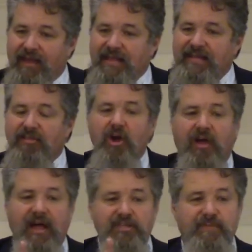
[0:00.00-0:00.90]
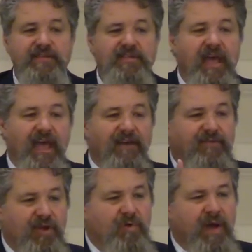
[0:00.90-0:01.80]
He's saying, look, husbands,
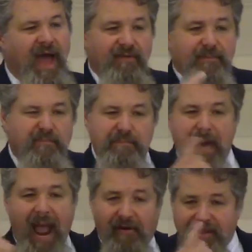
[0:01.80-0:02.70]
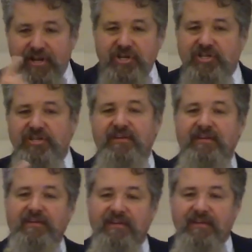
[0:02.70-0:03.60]
if you have a marriage
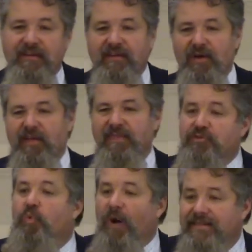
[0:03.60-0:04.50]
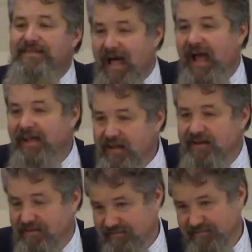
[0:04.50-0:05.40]
that's one
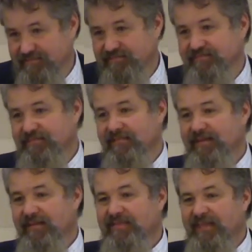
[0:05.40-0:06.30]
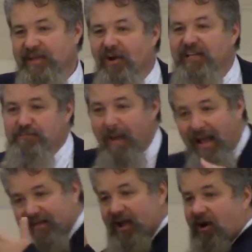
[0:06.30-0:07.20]
sided, that you're
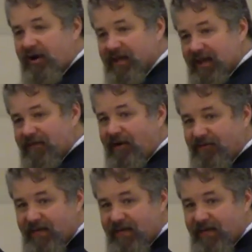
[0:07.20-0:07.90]
expecting her to give her